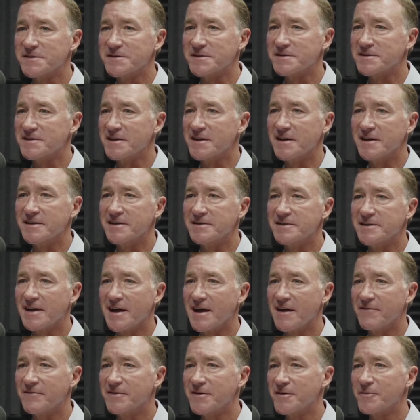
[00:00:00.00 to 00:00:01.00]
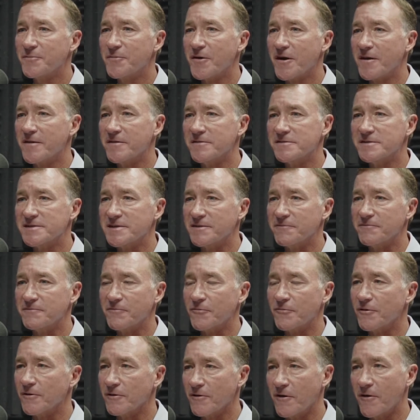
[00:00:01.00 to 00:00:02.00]
judge. I have 2 brothers that
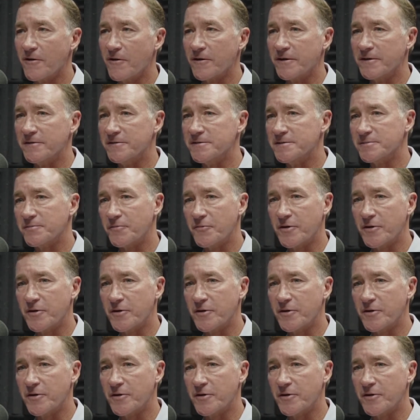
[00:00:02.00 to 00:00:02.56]
were lawyers.